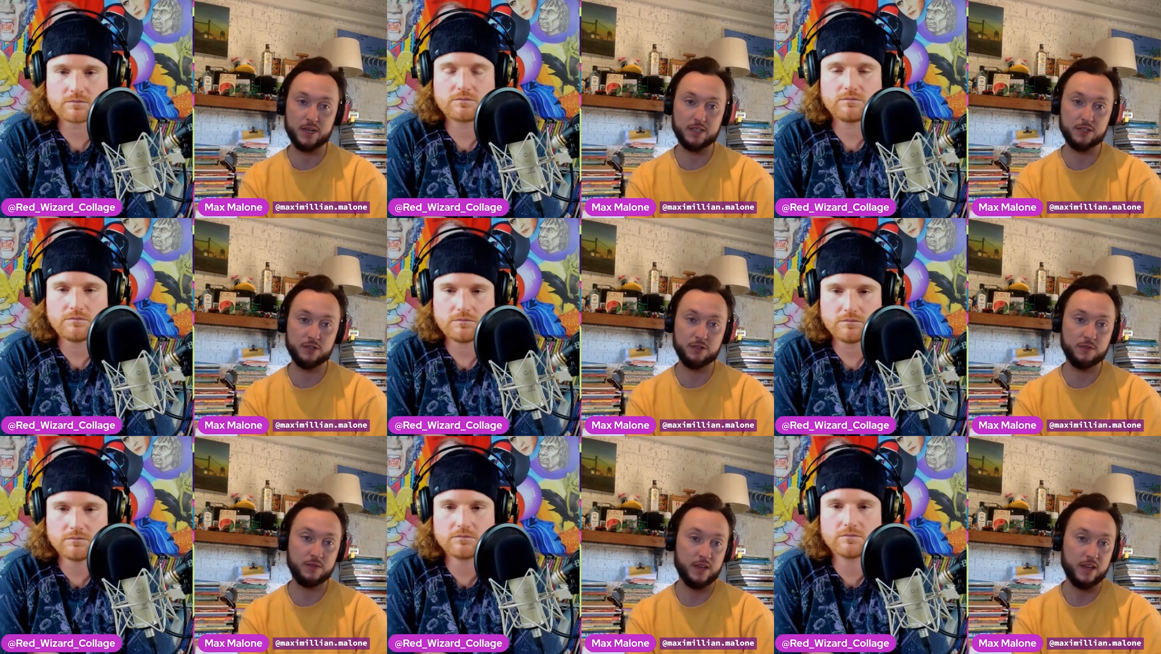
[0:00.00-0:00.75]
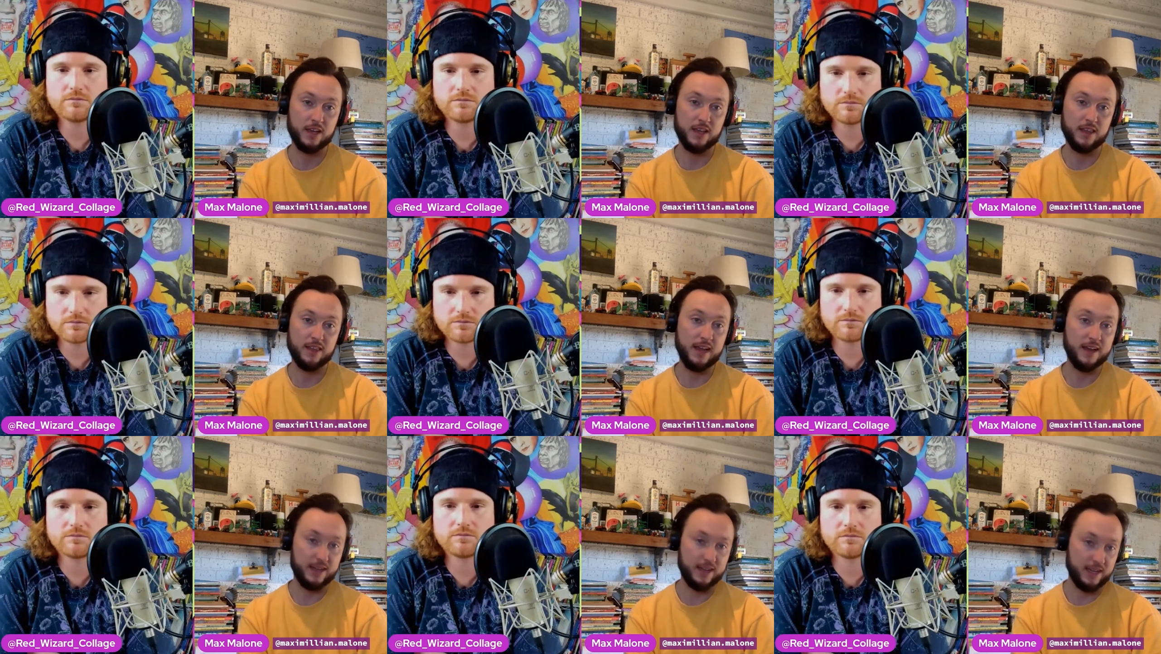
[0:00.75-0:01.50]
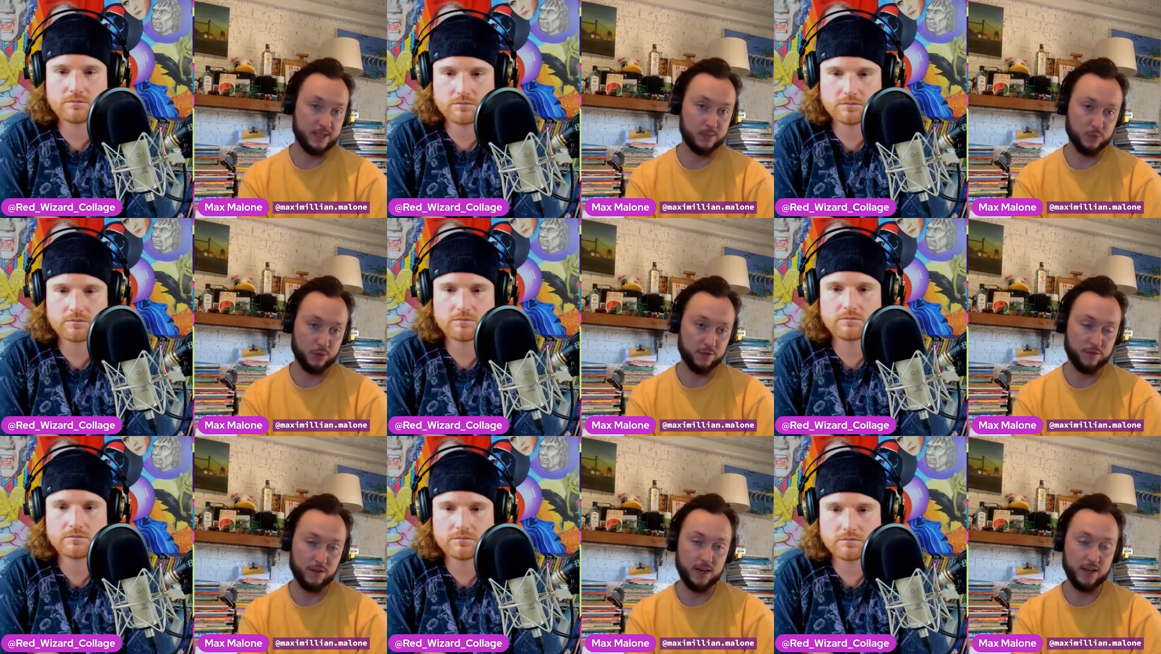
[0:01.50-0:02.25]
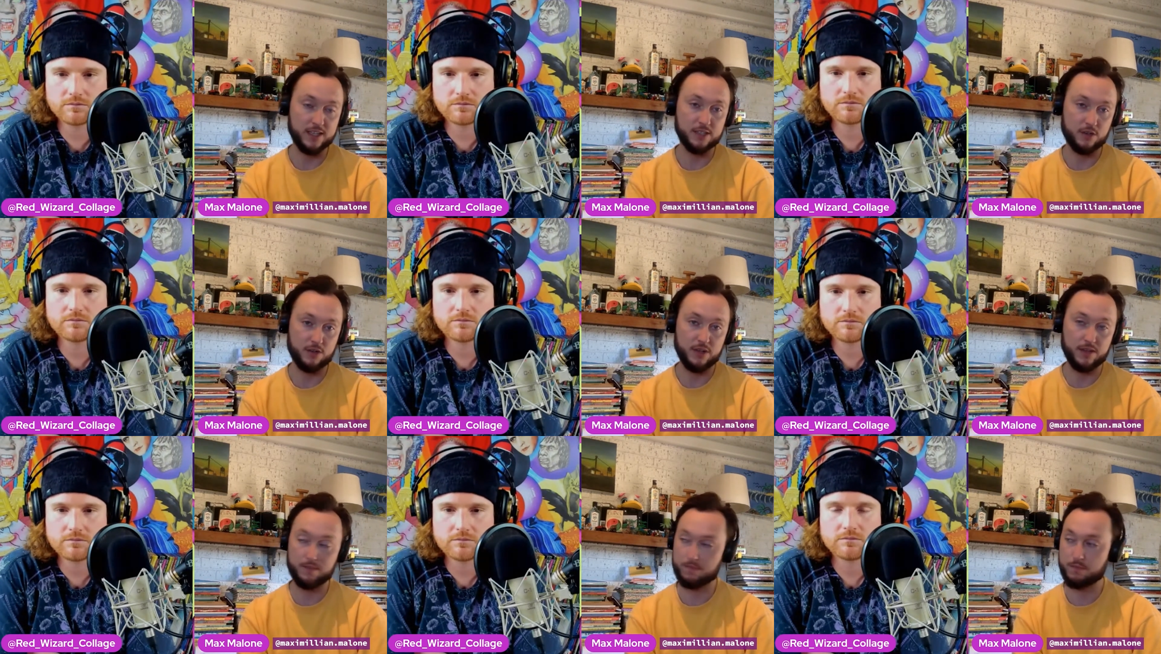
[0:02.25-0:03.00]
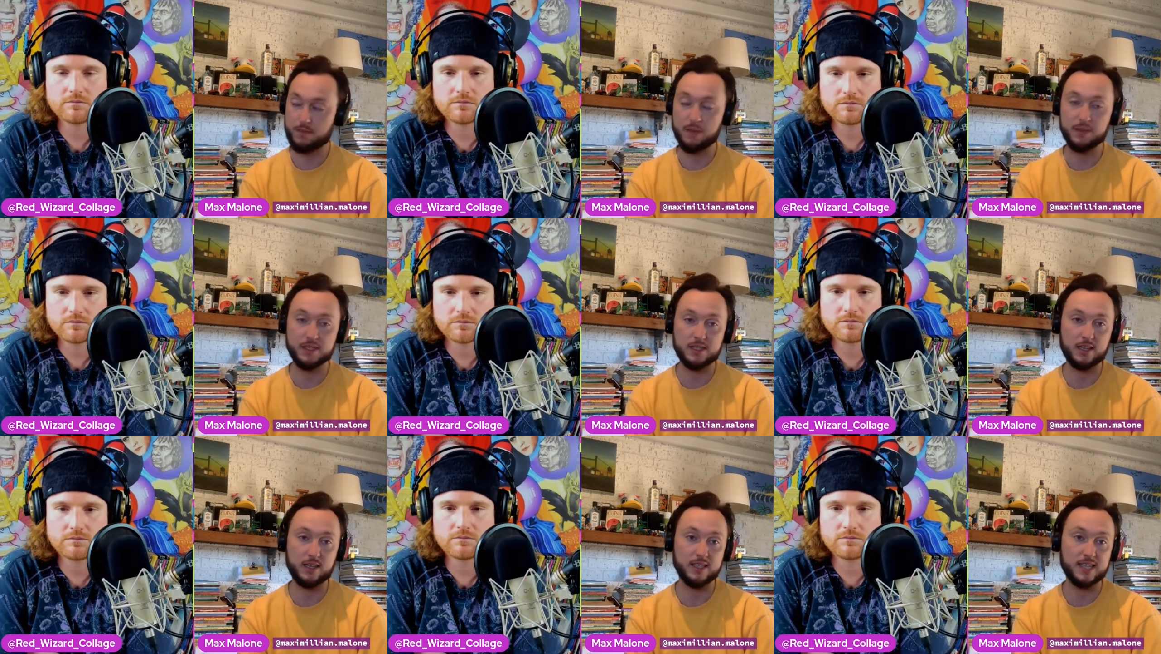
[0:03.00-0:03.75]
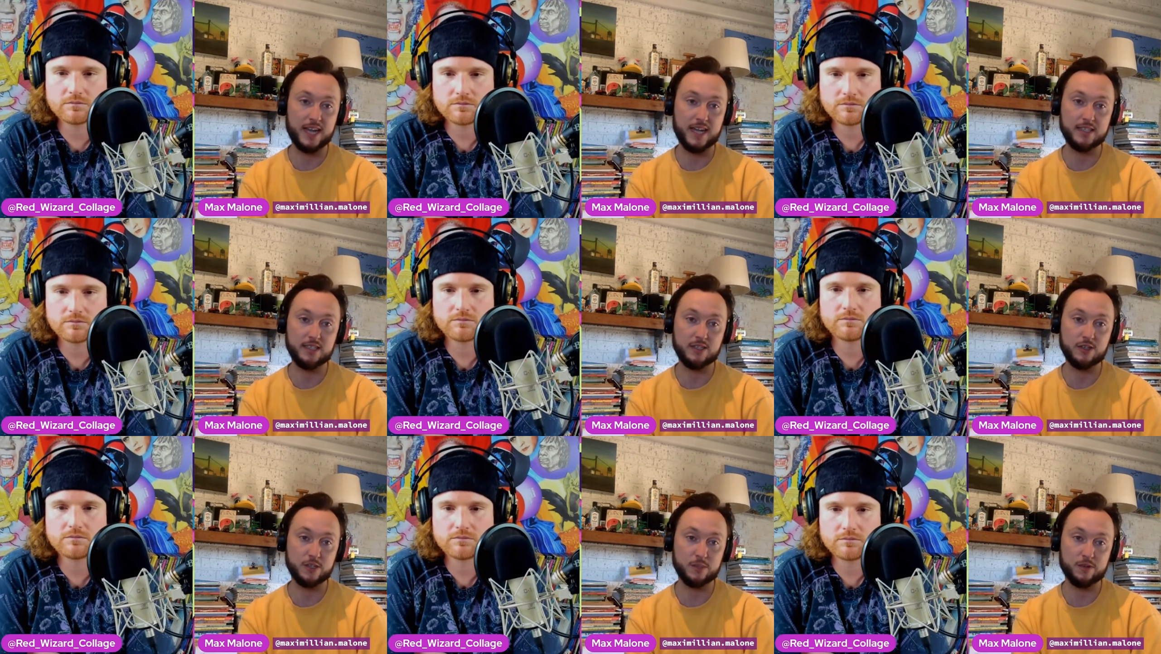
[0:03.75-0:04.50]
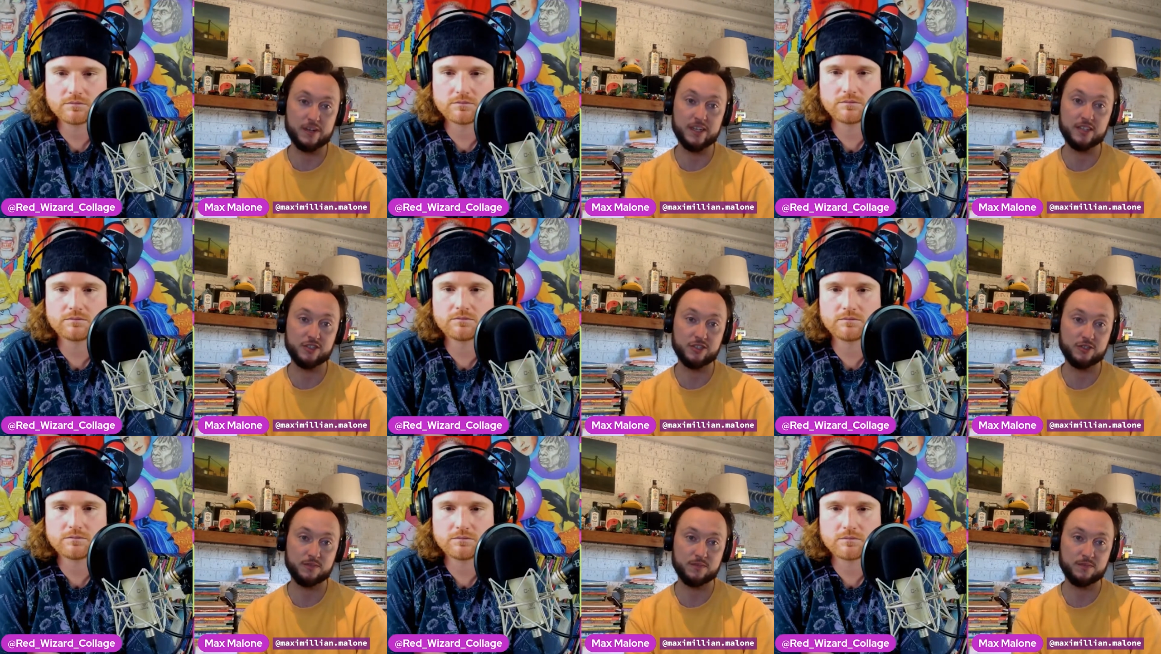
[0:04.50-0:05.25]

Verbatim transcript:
Speaker 1: by two. That exported file is only maybe as little as 80 dots per inch.